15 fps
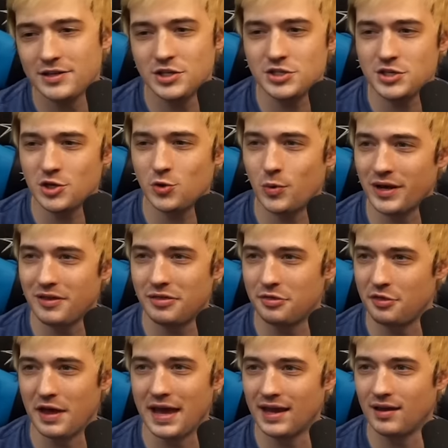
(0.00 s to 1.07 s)
just a quick
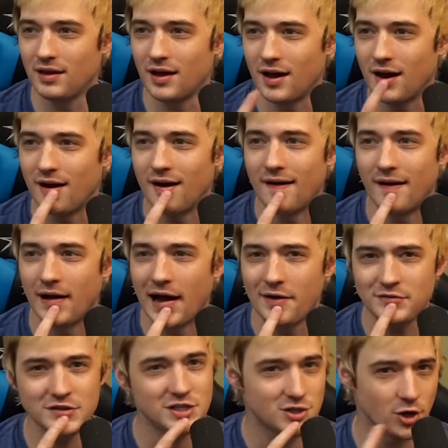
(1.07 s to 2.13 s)
thing. I
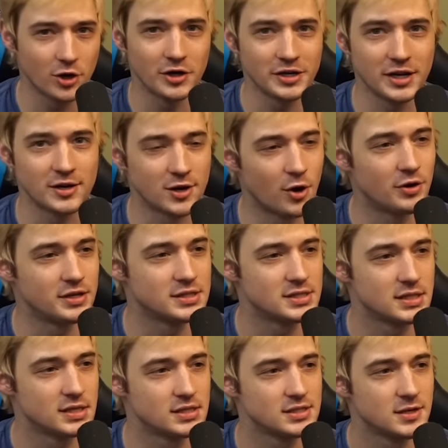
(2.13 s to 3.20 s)
just started to notice
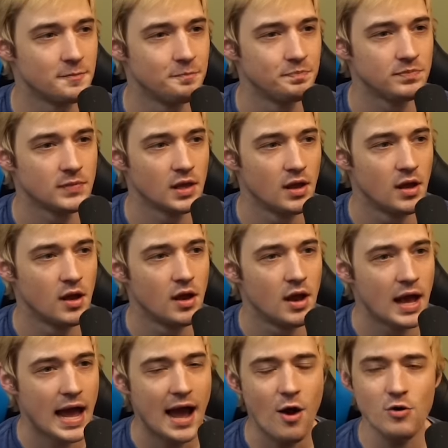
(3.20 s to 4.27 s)
this.
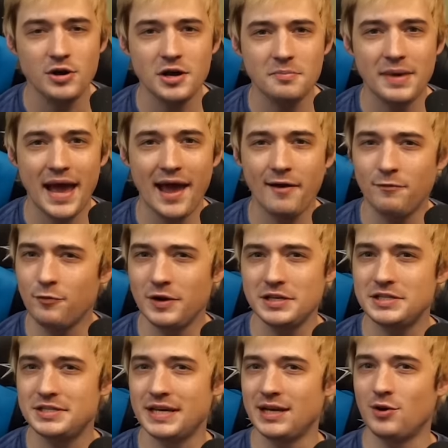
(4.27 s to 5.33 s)
How come every
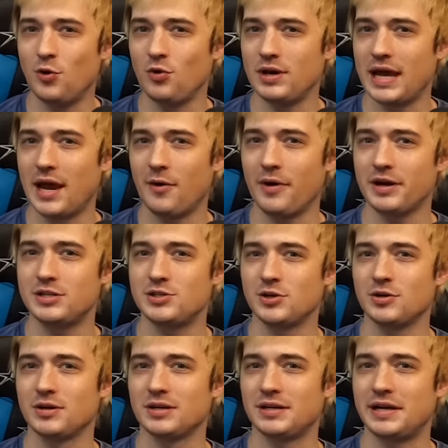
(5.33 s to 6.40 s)
single
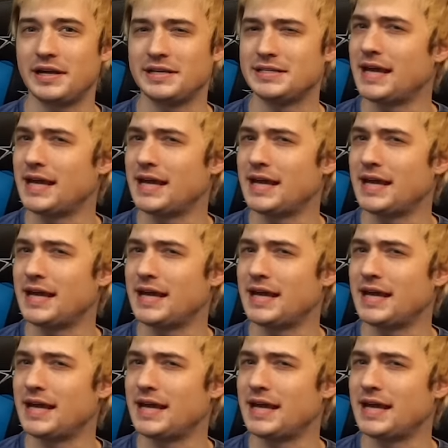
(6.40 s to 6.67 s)
character can